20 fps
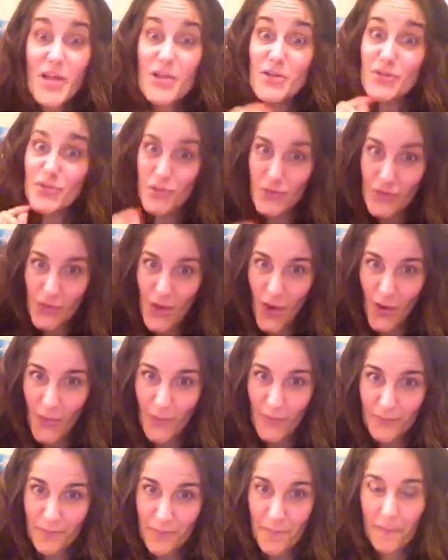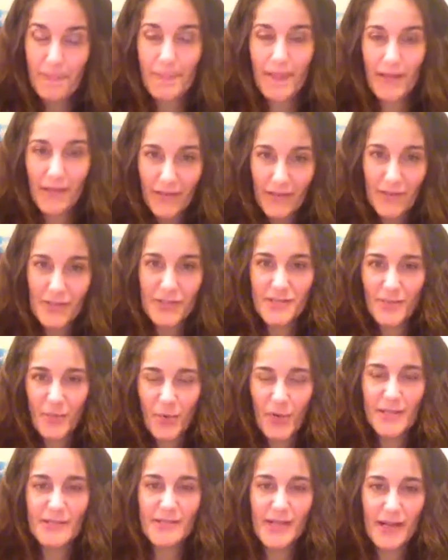So, I'll give you some
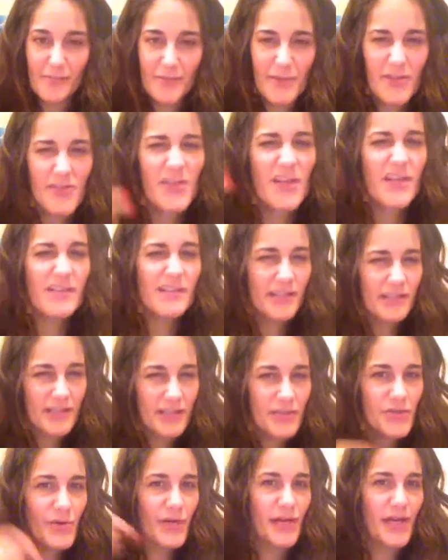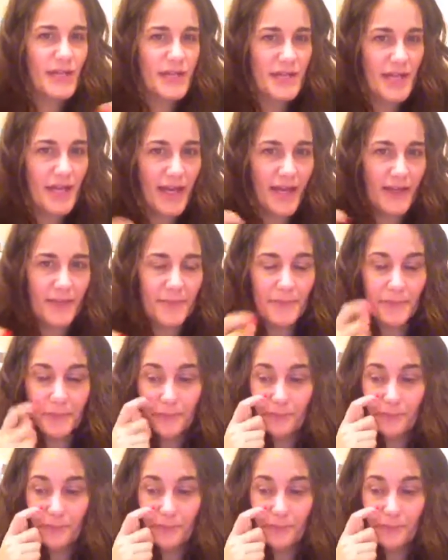more examples because it's a tricky thing.